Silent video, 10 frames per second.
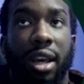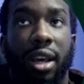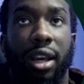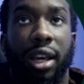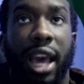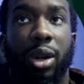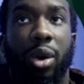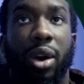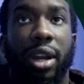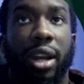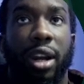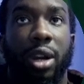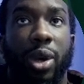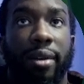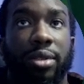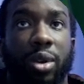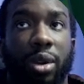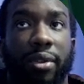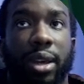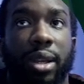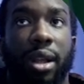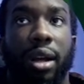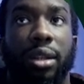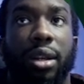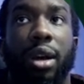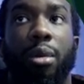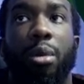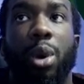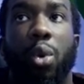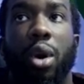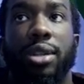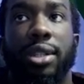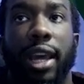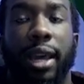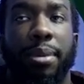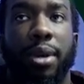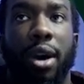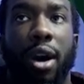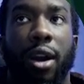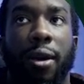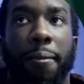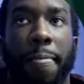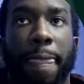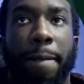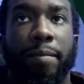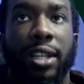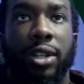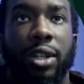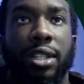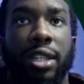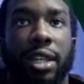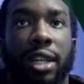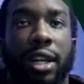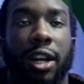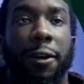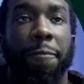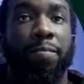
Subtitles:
category here, you have total value locked rewards and APR, as you can see here.